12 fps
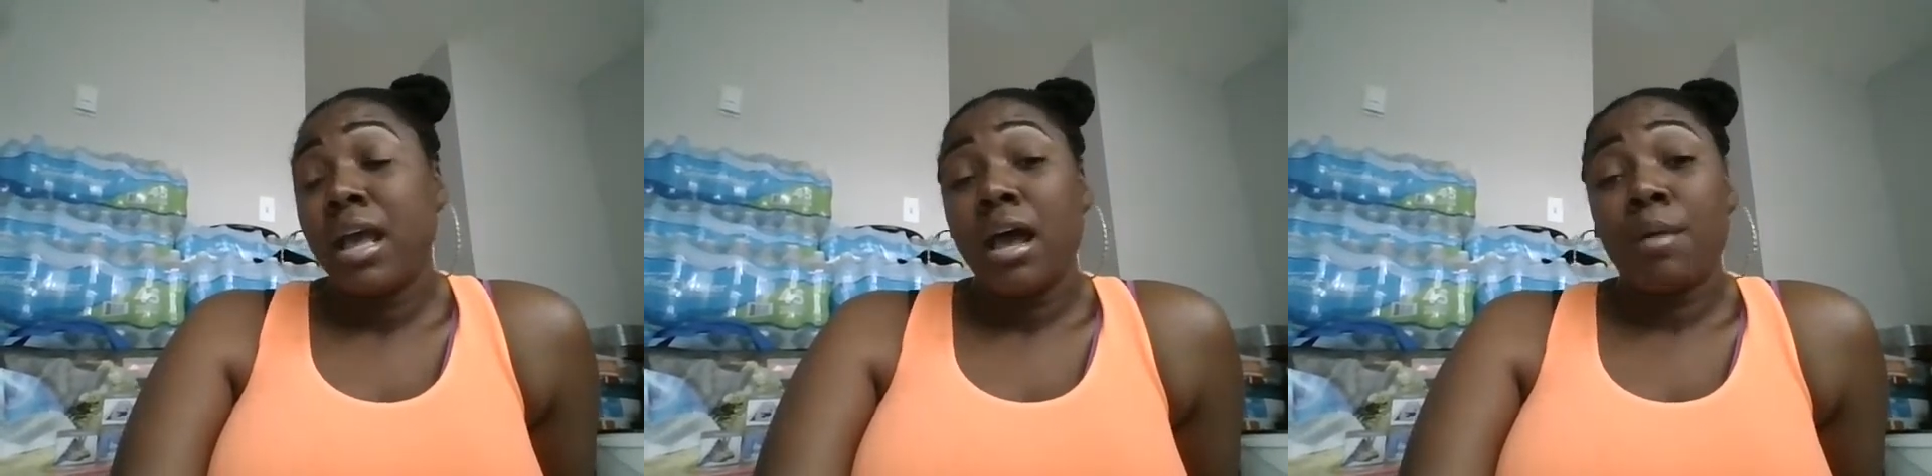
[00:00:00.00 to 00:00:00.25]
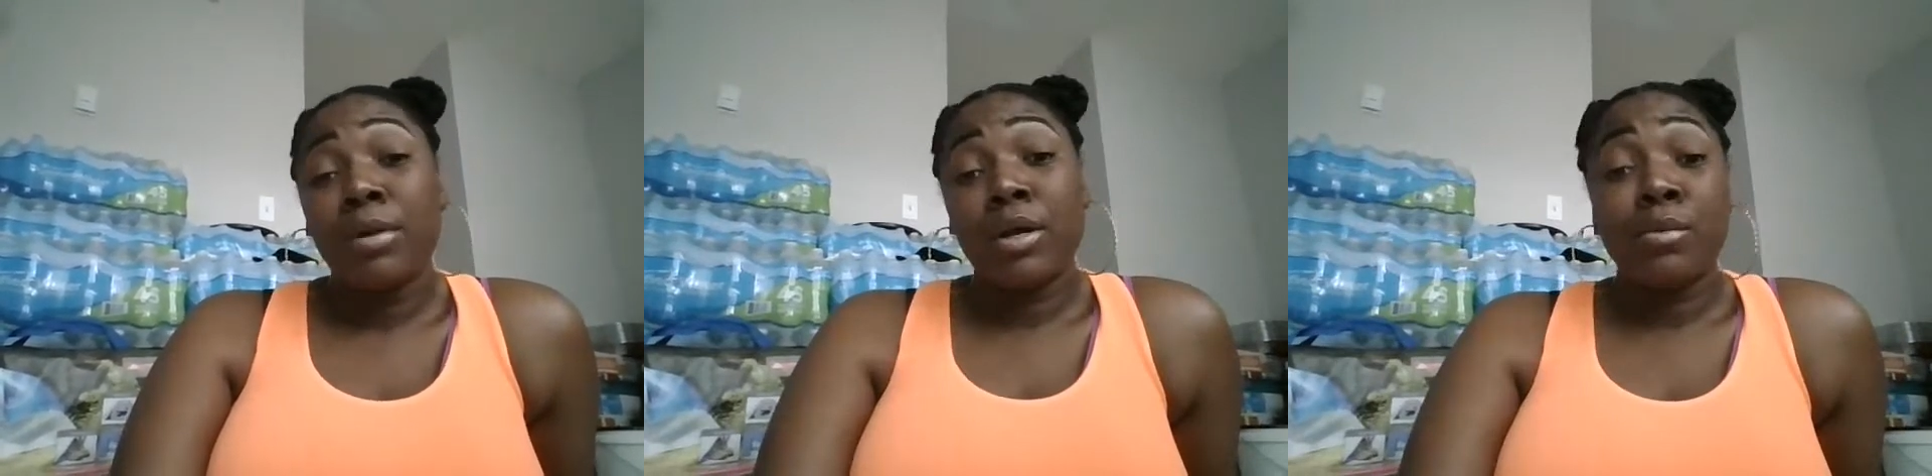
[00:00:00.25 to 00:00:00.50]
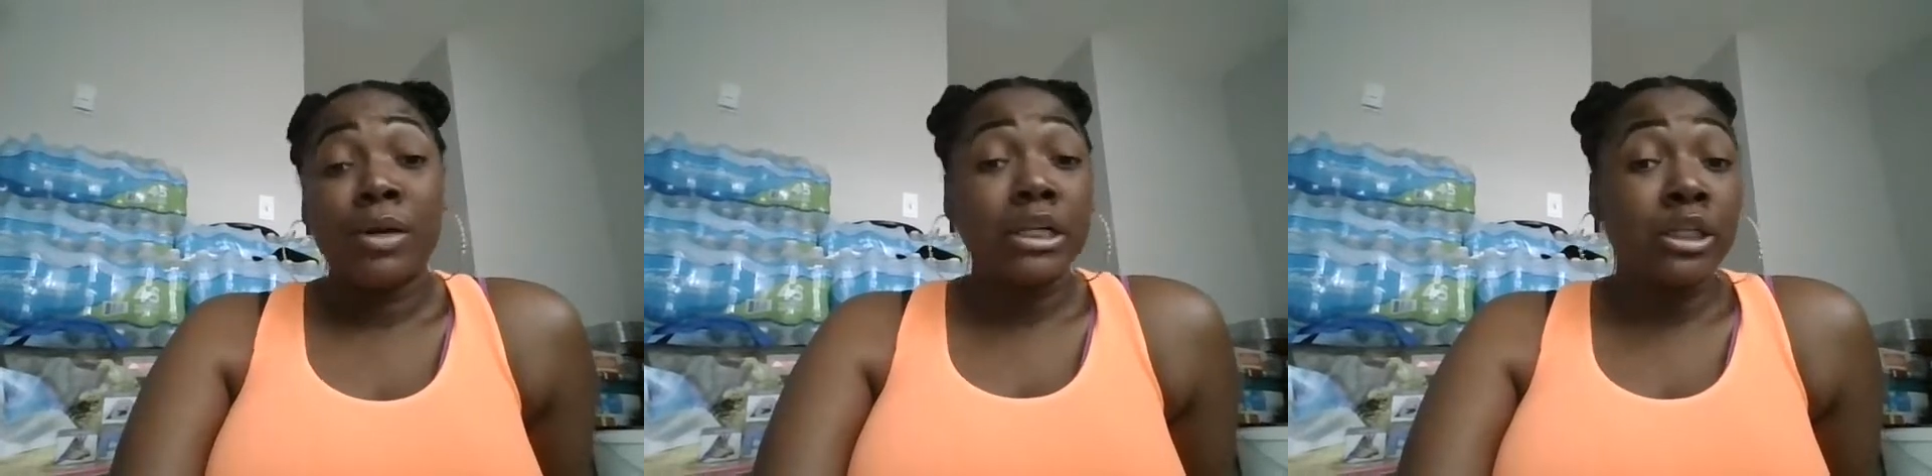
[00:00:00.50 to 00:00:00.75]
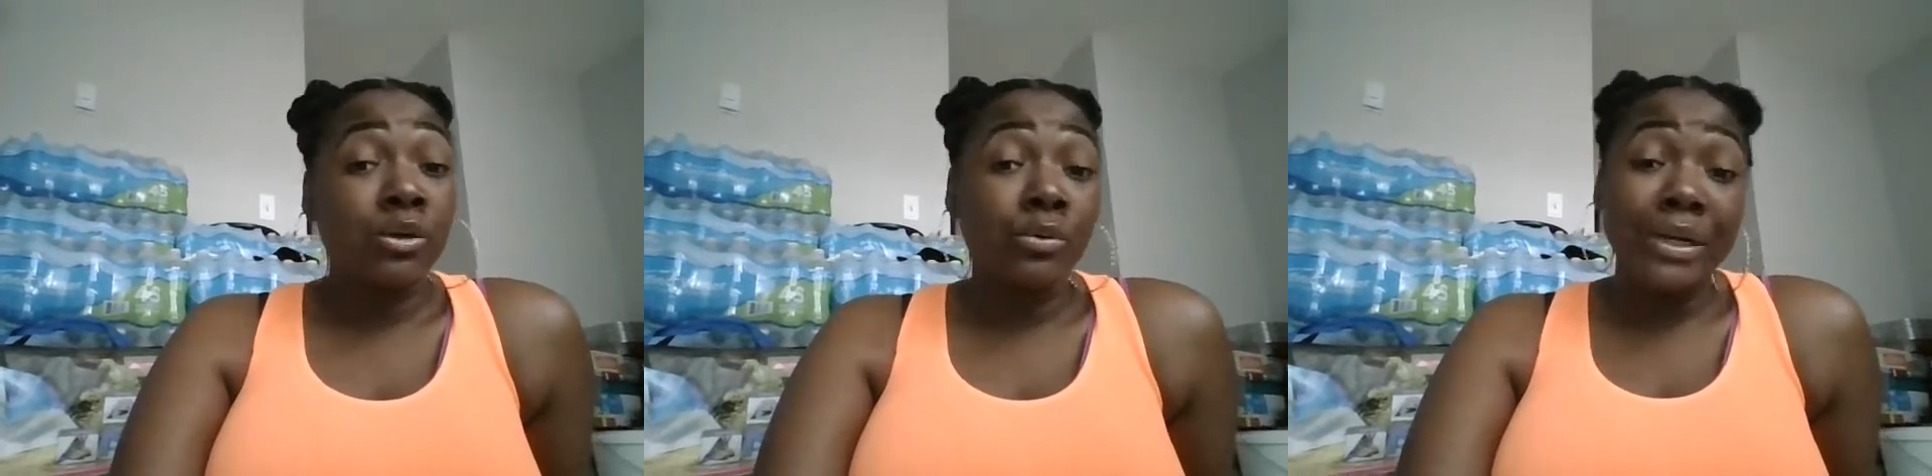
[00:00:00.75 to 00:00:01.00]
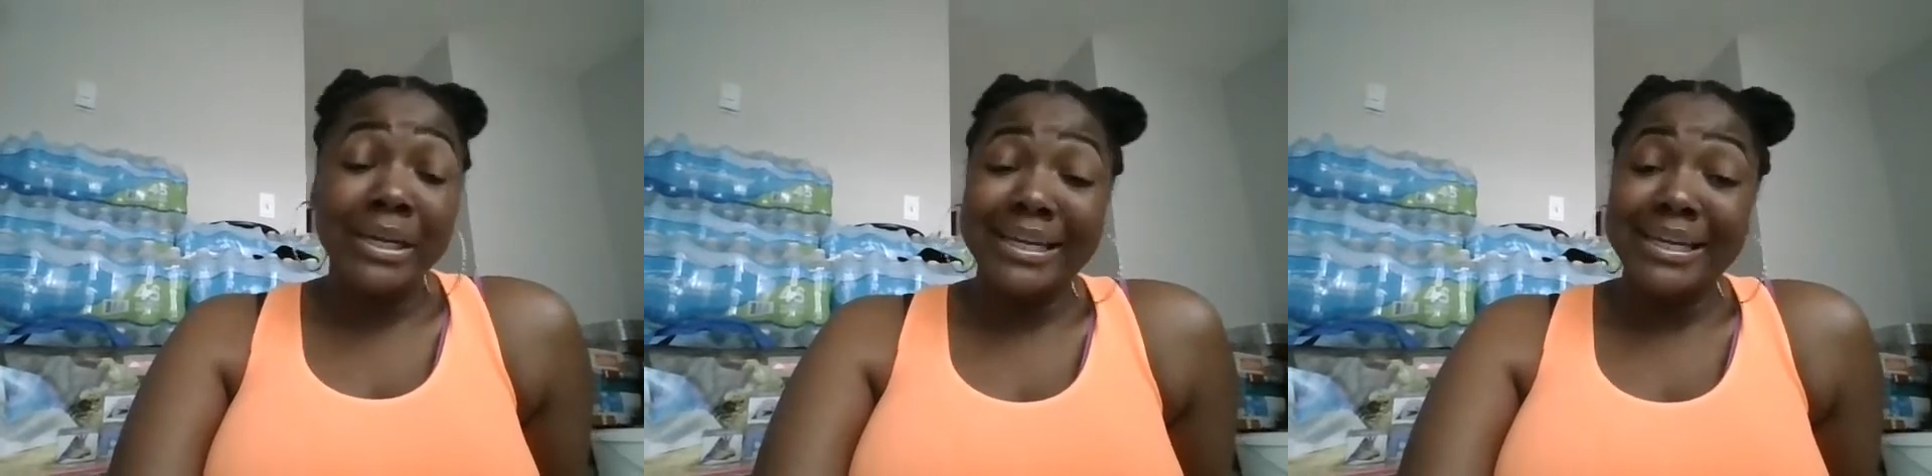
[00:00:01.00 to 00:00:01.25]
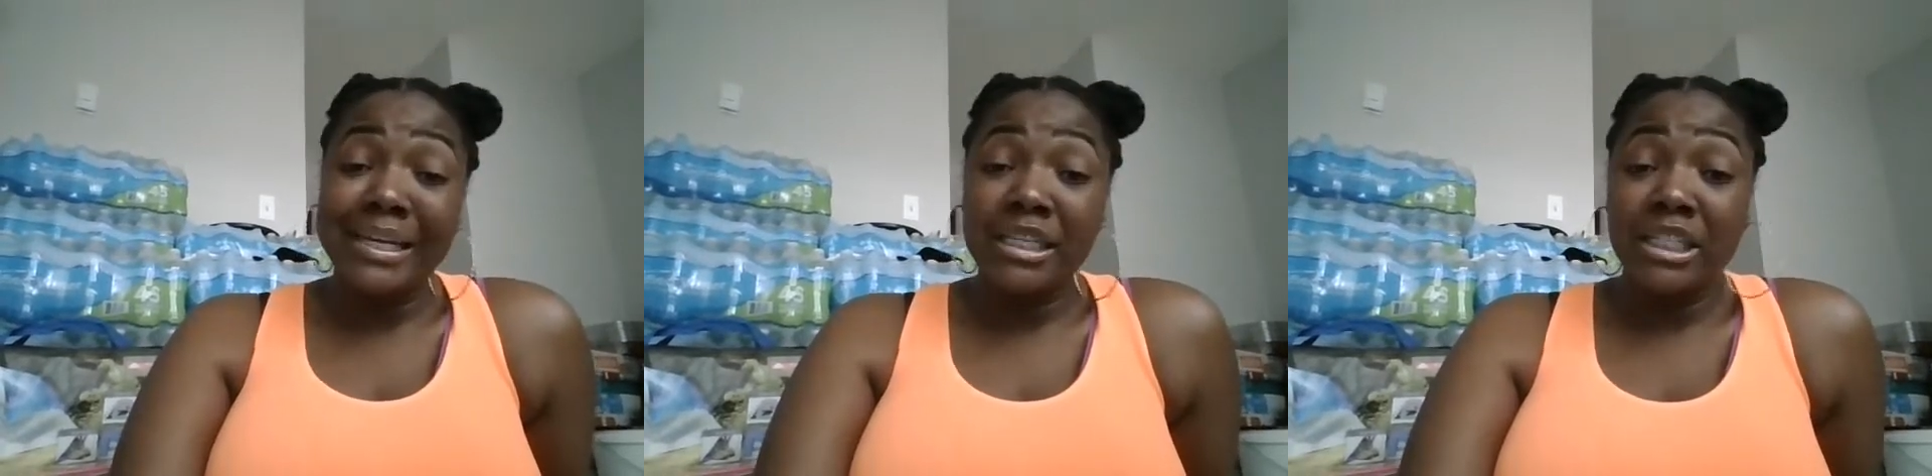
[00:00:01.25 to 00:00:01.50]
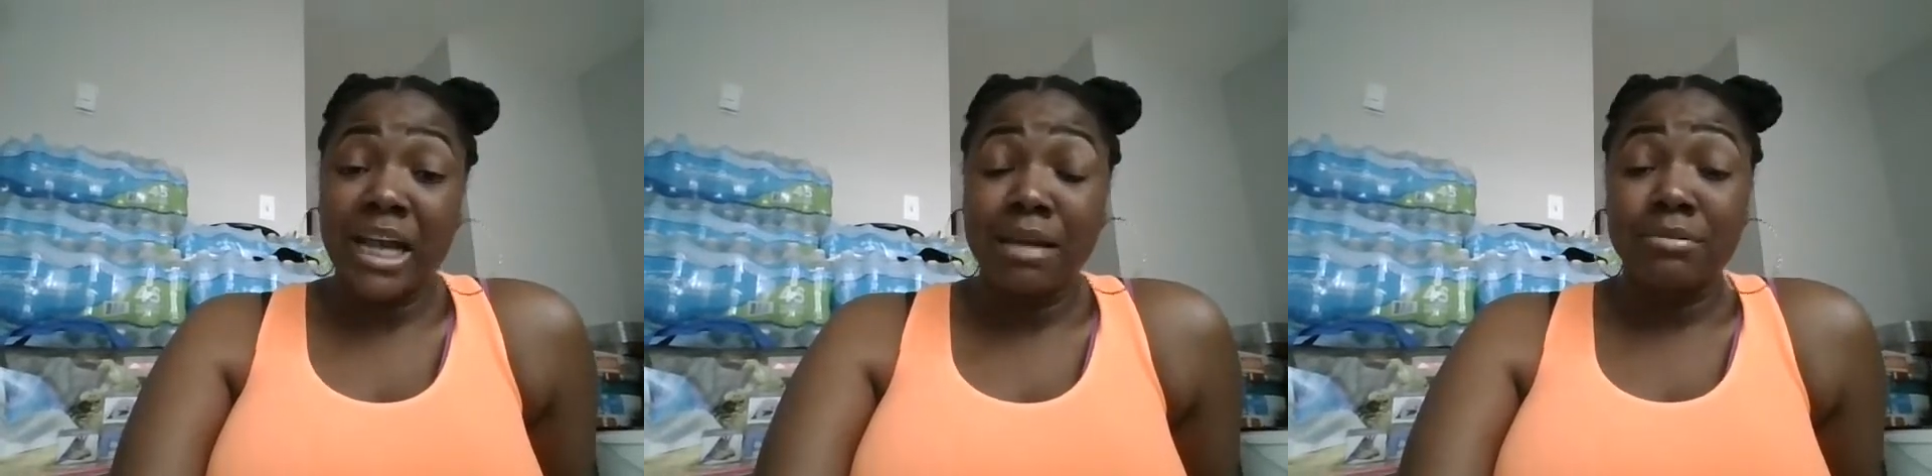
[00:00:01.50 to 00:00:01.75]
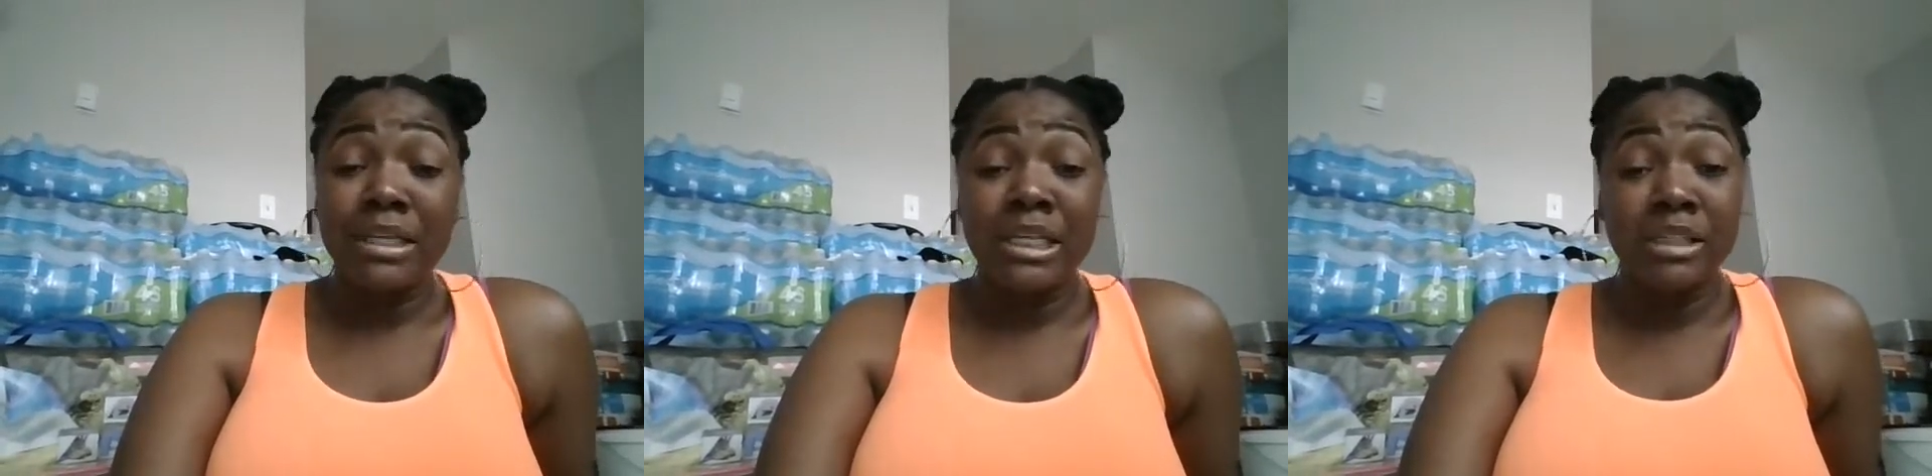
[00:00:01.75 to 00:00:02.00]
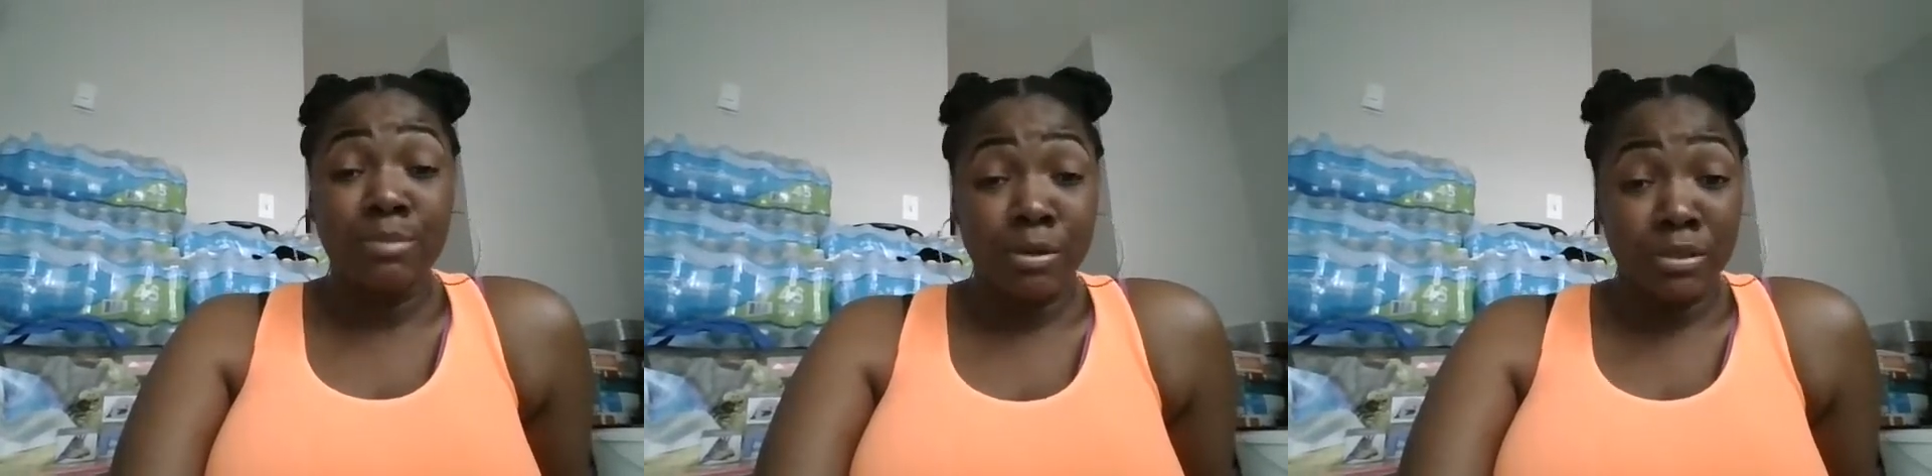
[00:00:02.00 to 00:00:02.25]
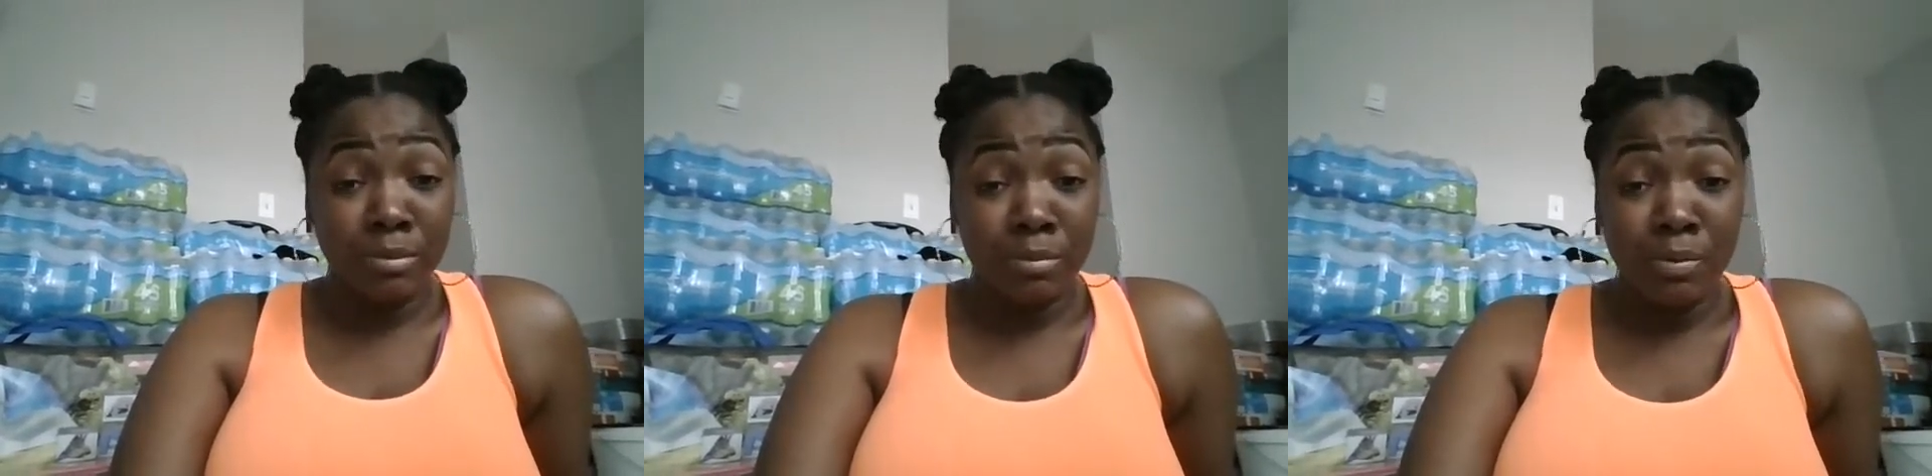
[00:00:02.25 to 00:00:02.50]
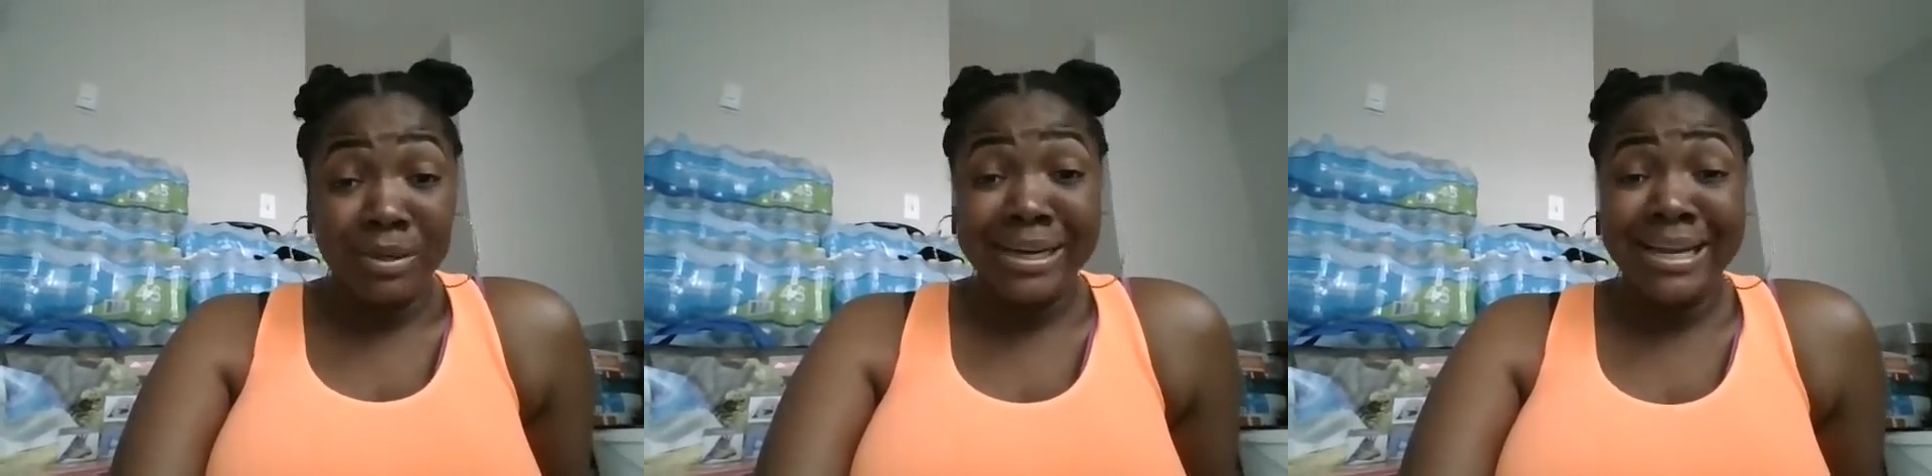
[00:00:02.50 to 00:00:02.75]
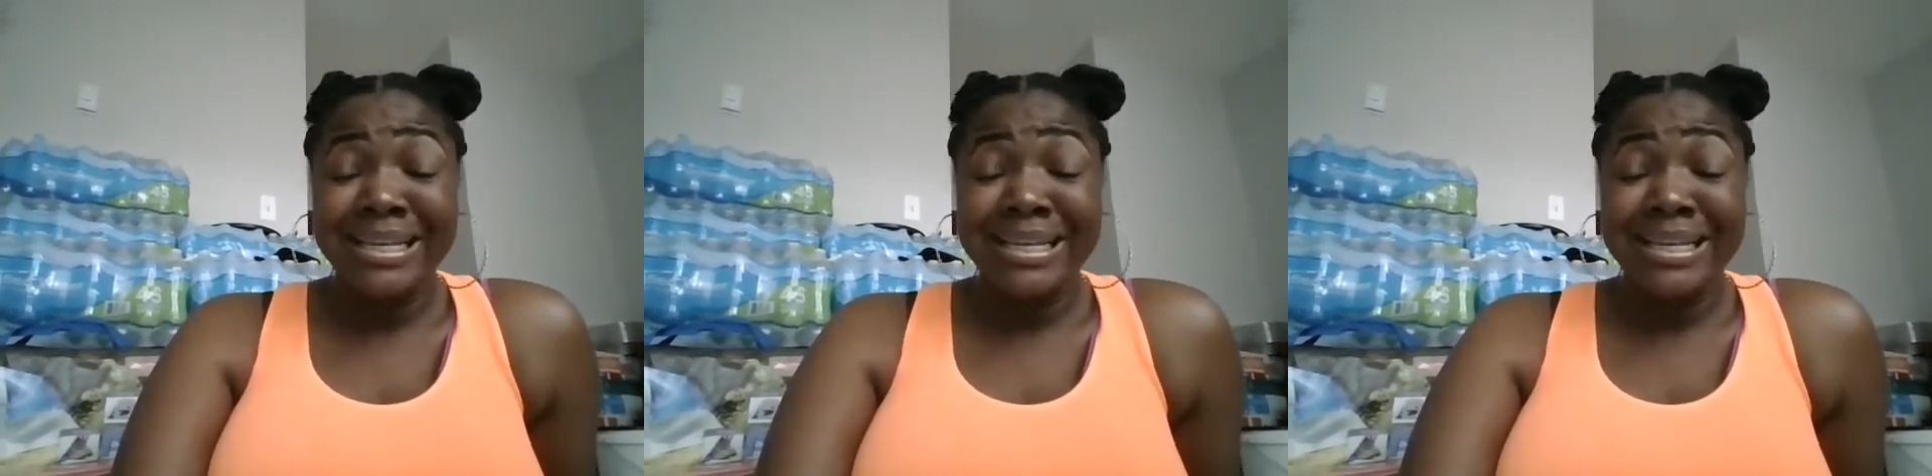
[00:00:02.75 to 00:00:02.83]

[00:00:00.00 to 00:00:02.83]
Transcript: I'm going to work little rinky-dink jobs. And he spoke to me one day.